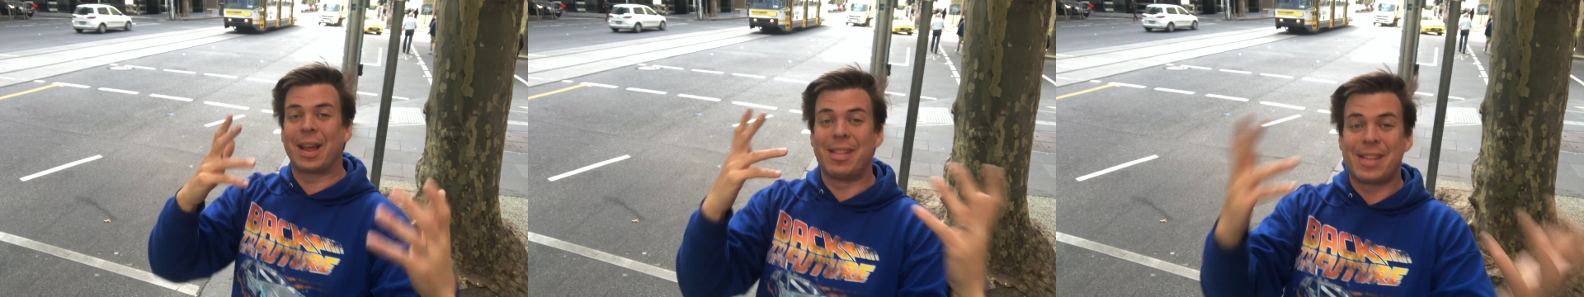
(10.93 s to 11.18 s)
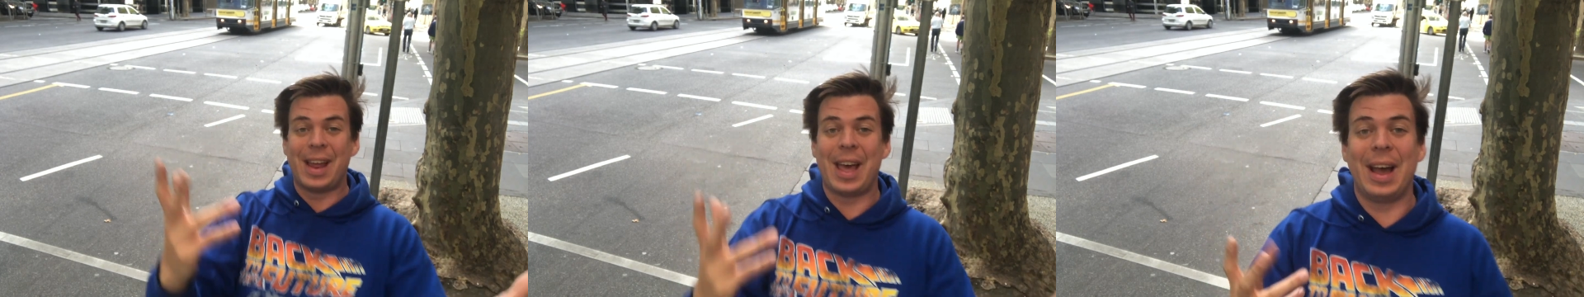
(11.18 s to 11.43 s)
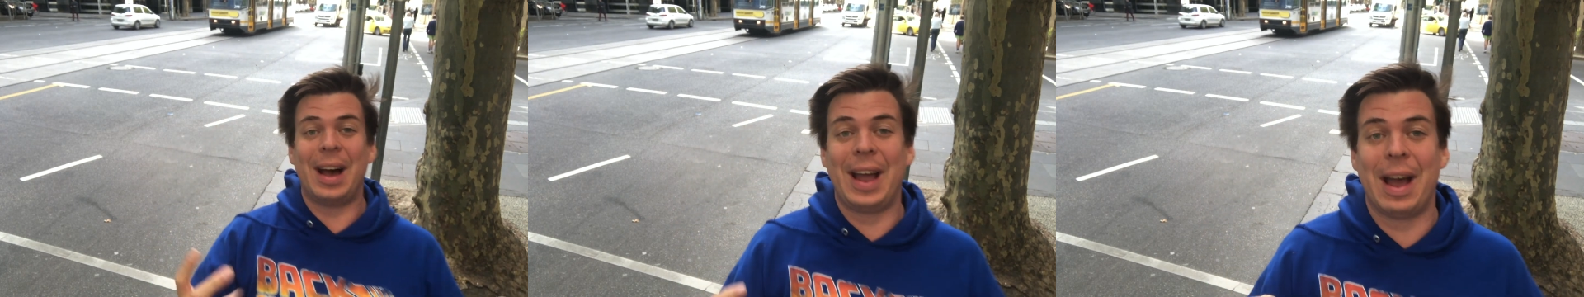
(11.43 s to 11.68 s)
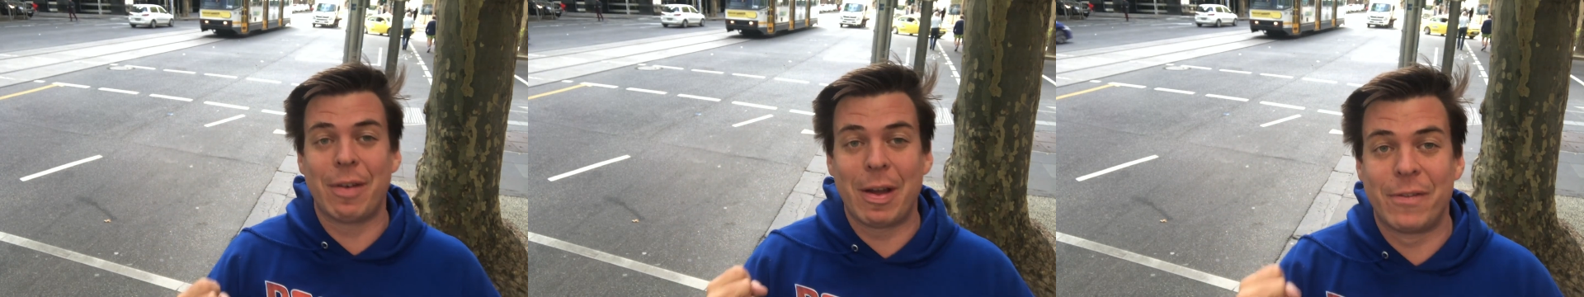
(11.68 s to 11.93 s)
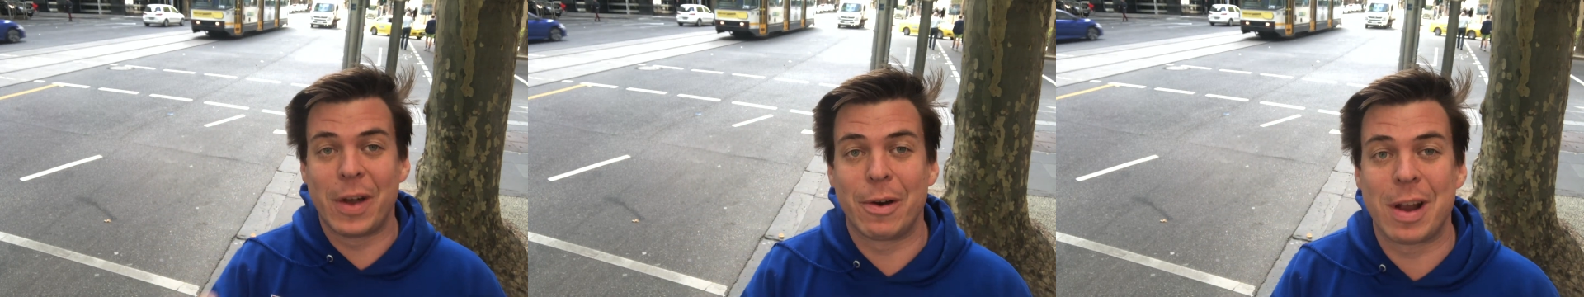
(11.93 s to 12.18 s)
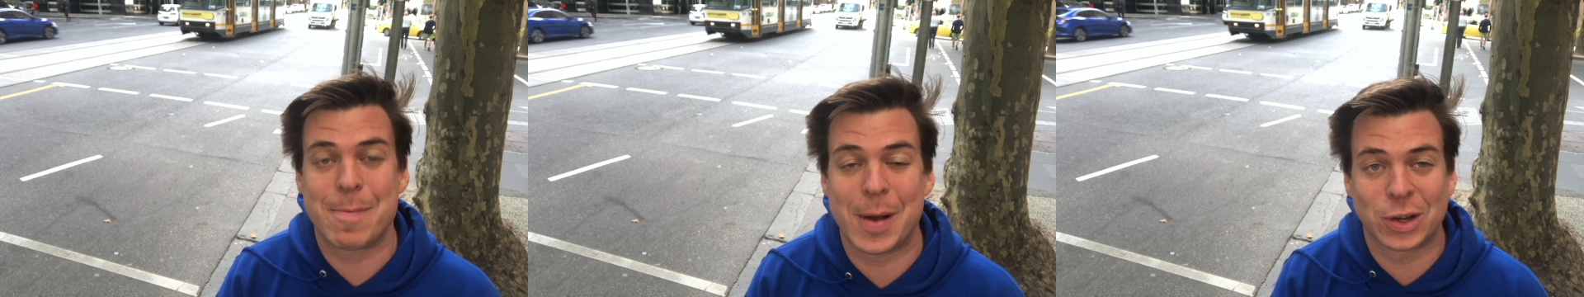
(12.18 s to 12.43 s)
And today I have a
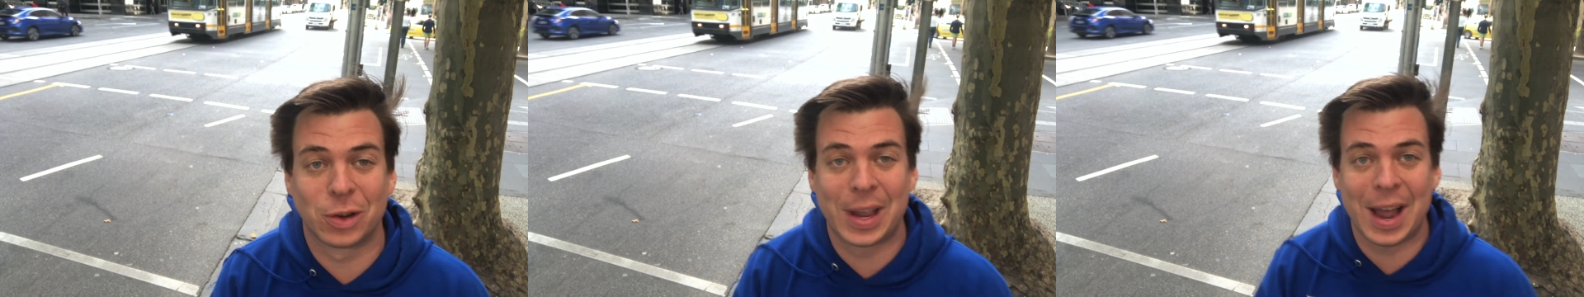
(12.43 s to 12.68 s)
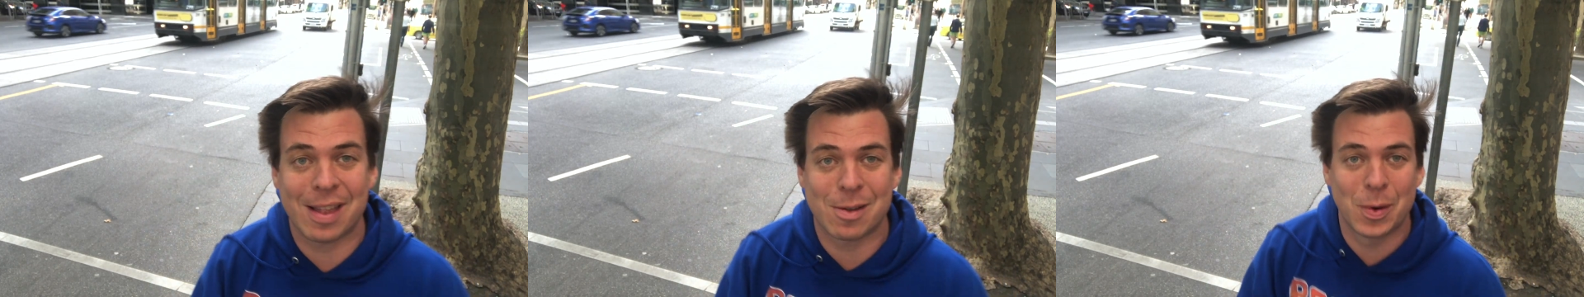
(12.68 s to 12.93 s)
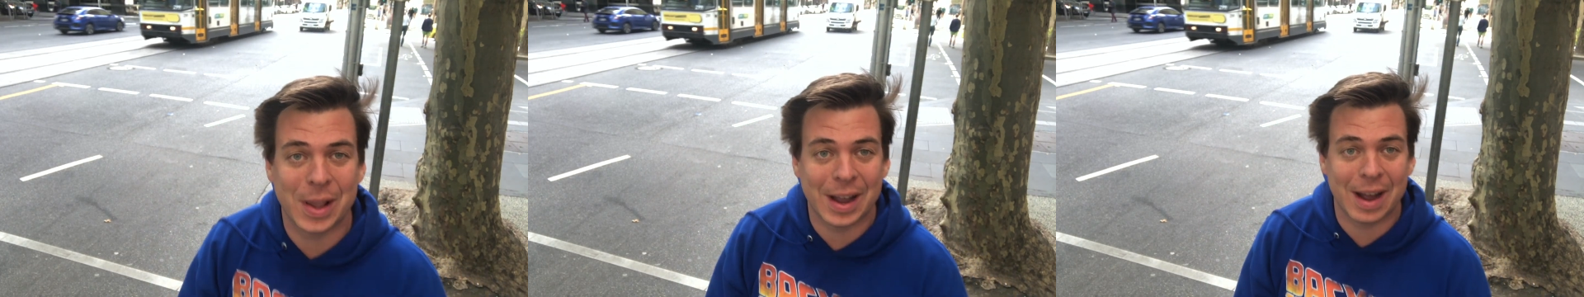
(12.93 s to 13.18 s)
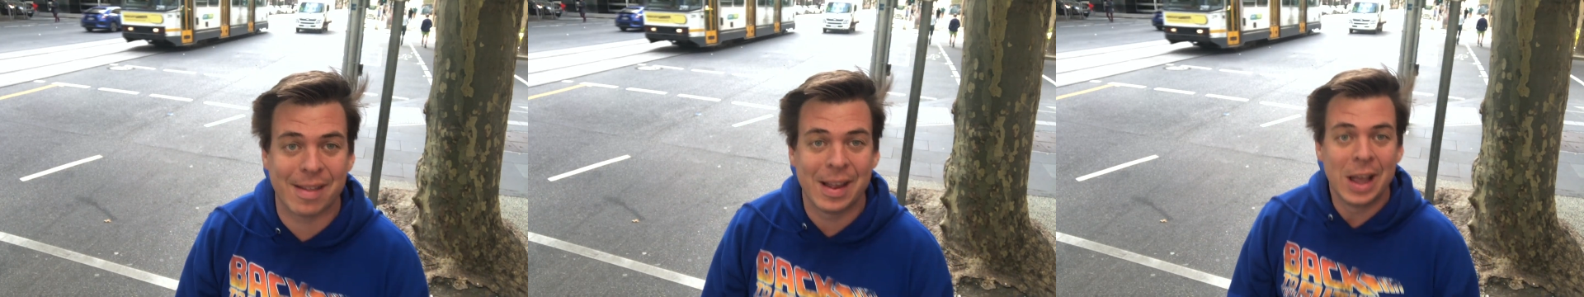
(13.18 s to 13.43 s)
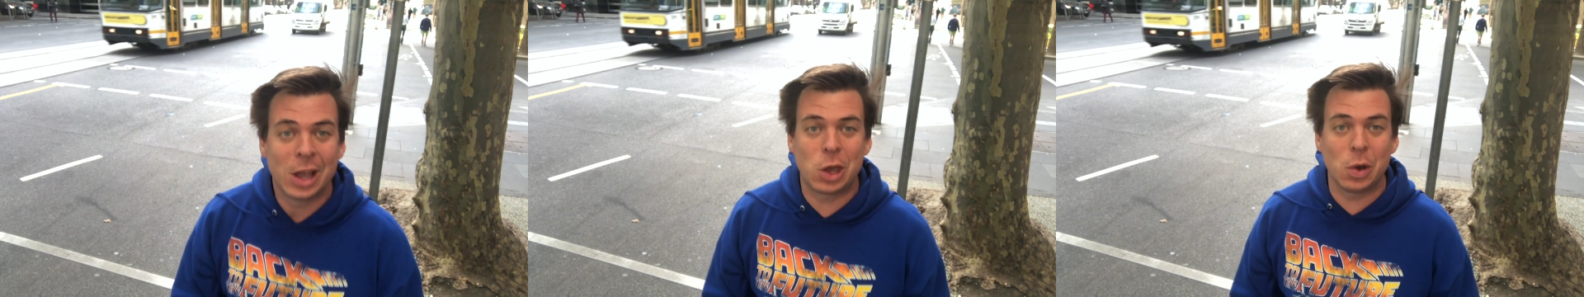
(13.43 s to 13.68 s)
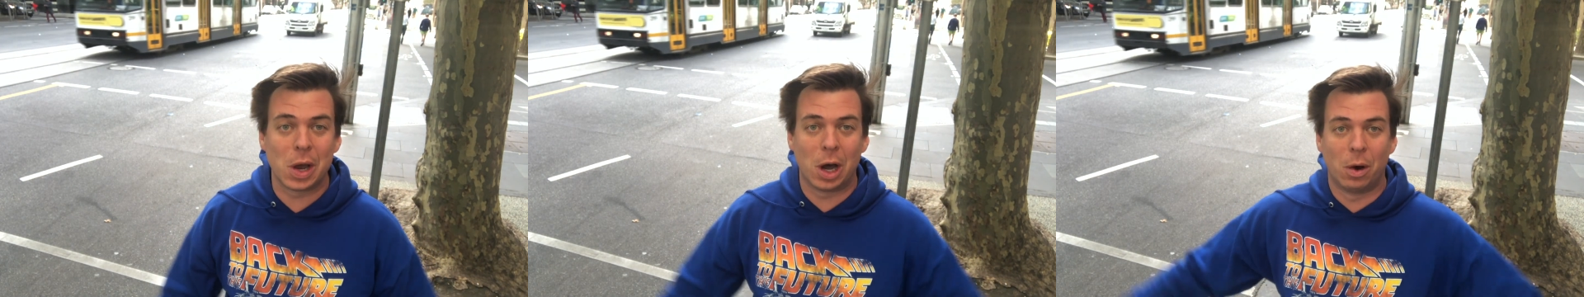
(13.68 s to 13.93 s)
very special guest with us,
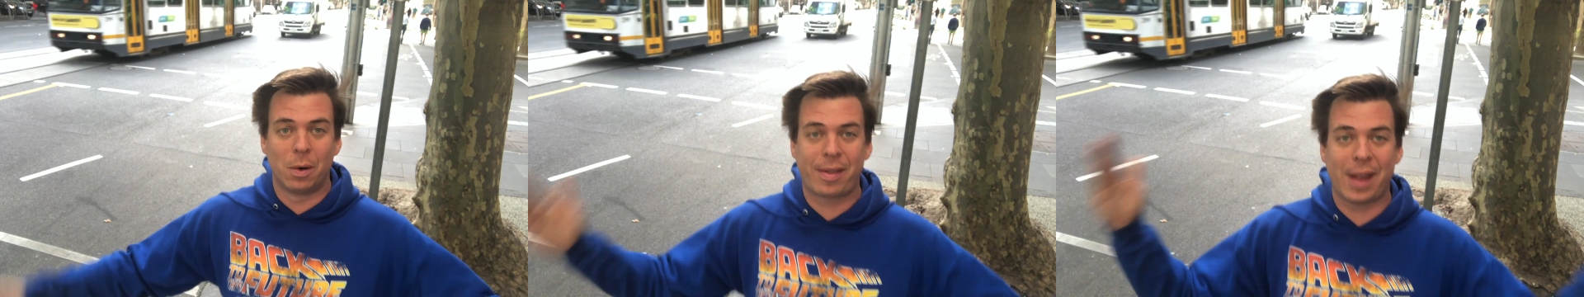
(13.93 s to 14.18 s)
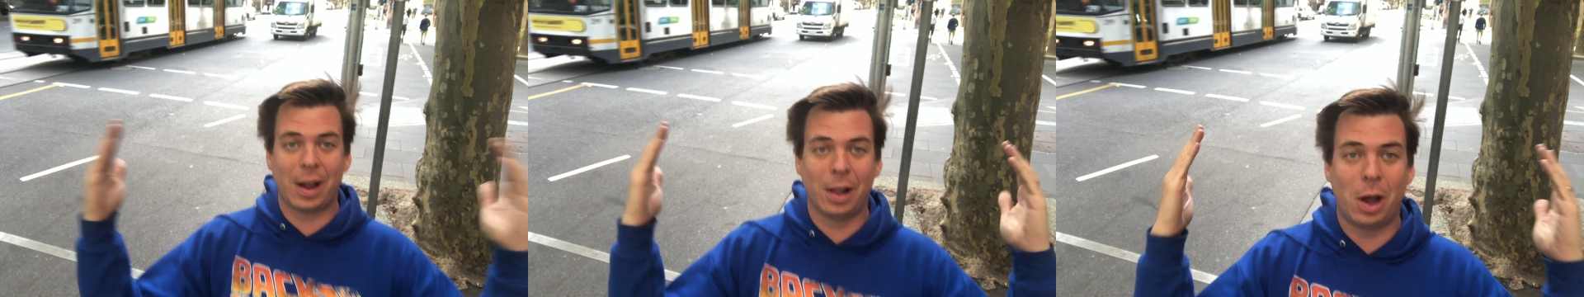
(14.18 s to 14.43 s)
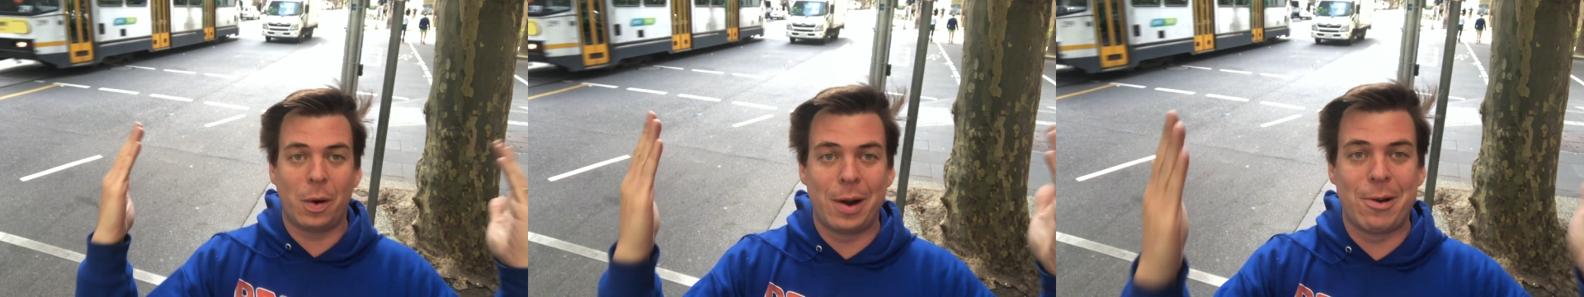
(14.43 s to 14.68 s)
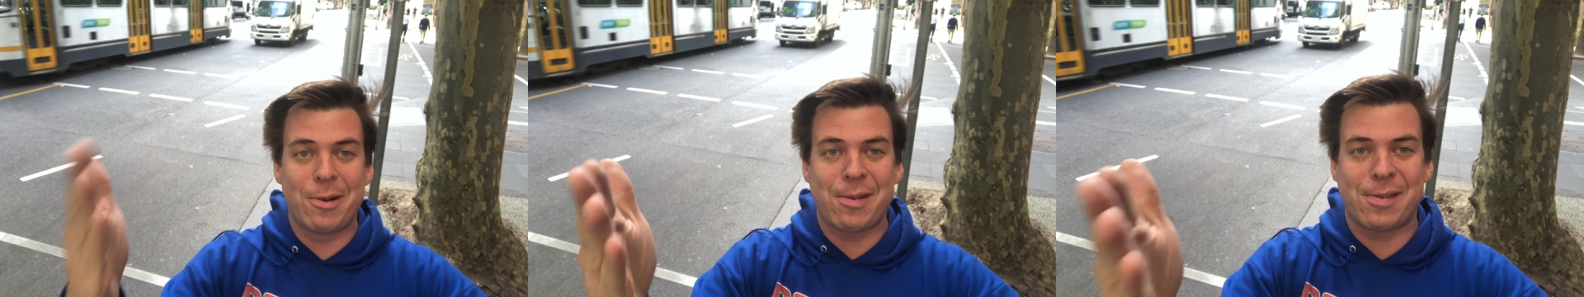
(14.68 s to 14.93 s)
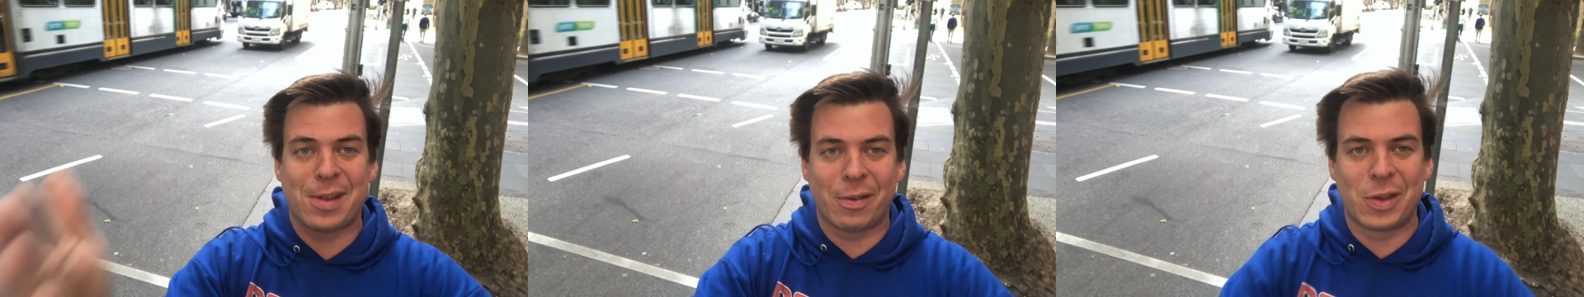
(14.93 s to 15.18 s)
Hugo. Say hello and introduce yourself,